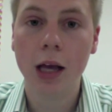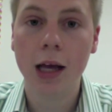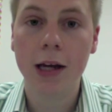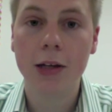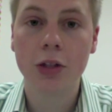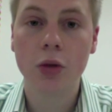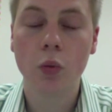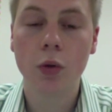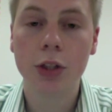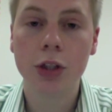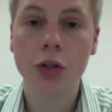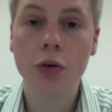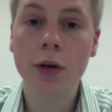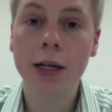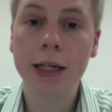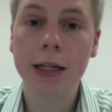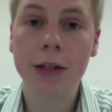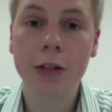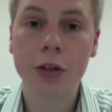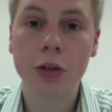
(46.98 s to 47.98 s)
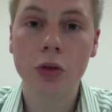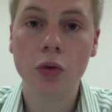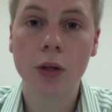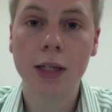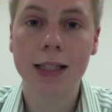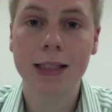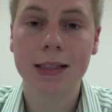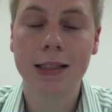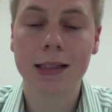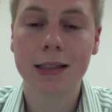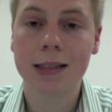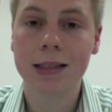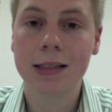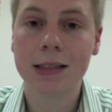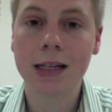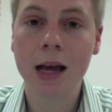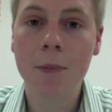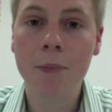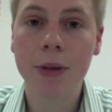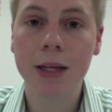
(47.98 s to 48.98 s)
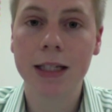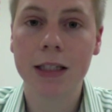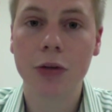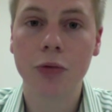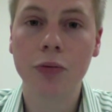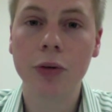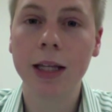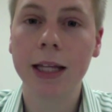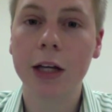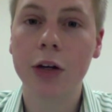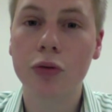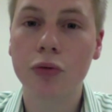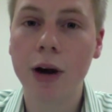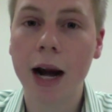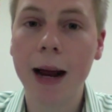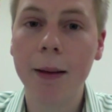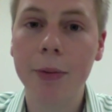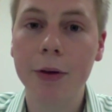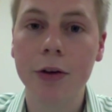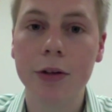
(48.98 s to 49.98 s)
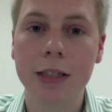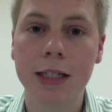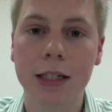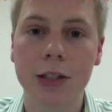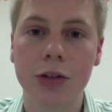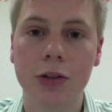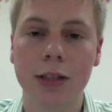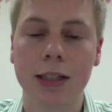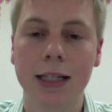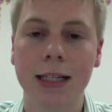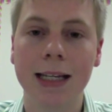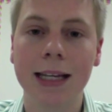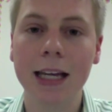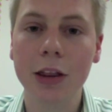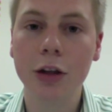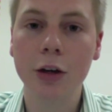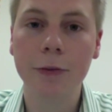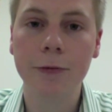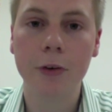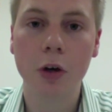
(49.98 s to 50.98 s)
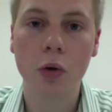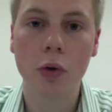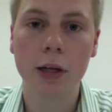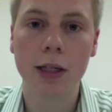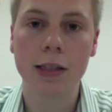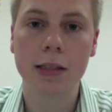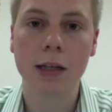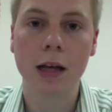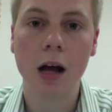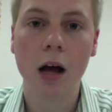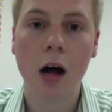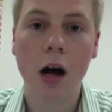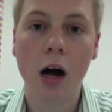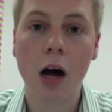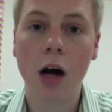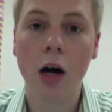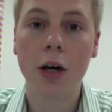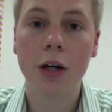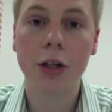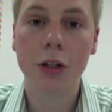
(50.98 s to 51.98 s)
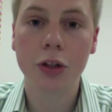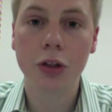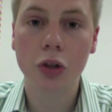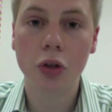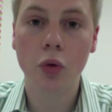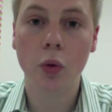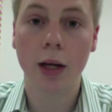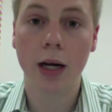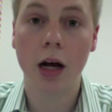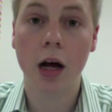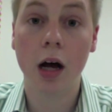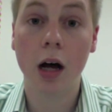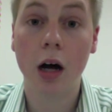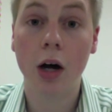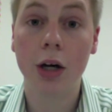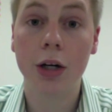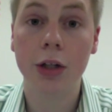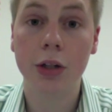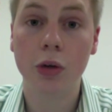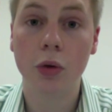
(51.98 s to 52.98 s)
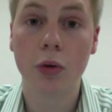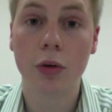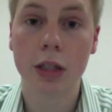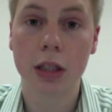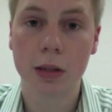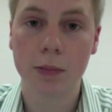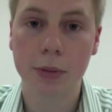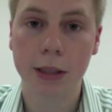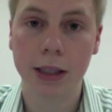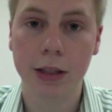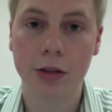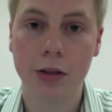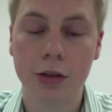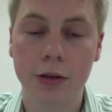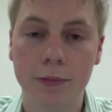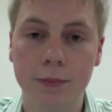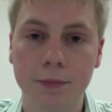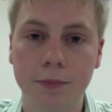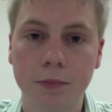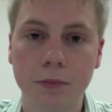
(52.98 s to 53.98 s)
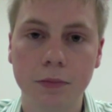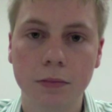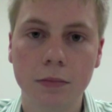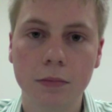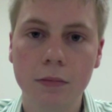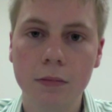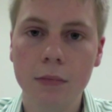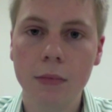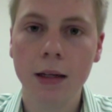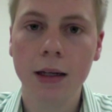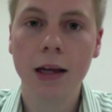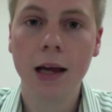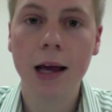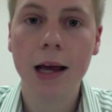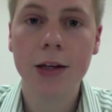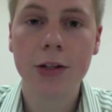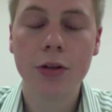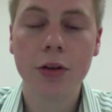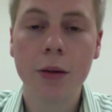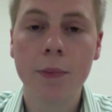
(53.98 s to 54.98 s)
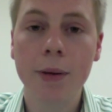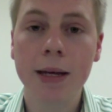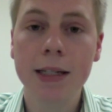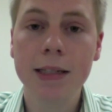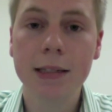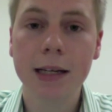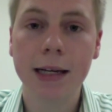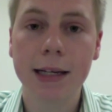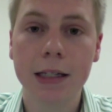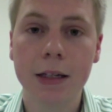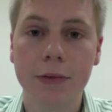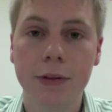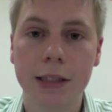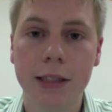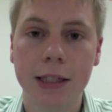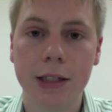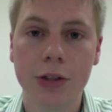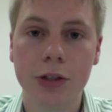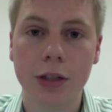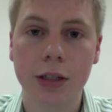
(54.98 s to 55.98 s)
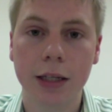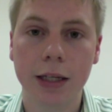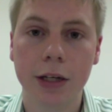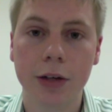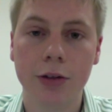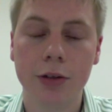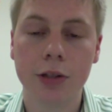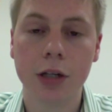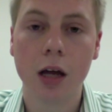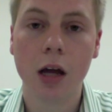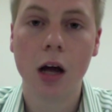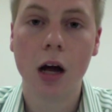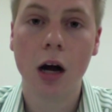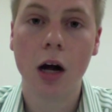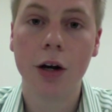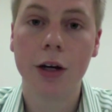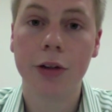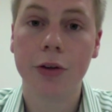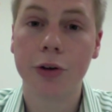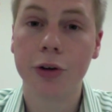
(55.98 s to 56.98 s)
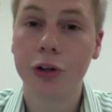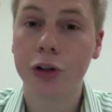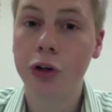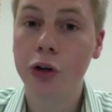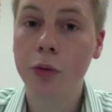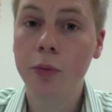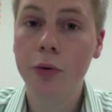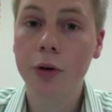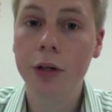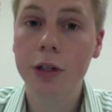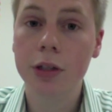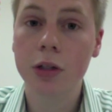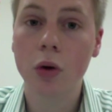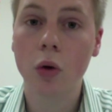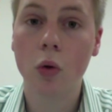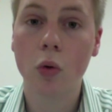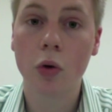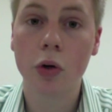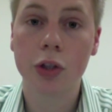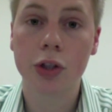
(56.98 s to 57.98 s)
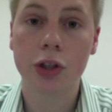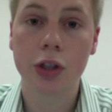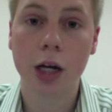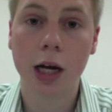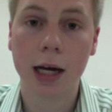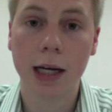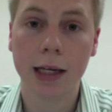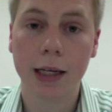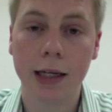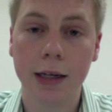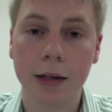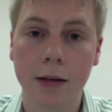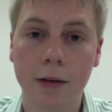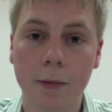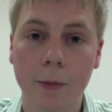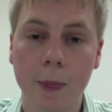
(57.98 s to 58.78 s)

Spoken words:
So what you need to do is something to really grab their attention, to get their focus on you and on your speech. So the best kind of attention getters are either humorous or shocking.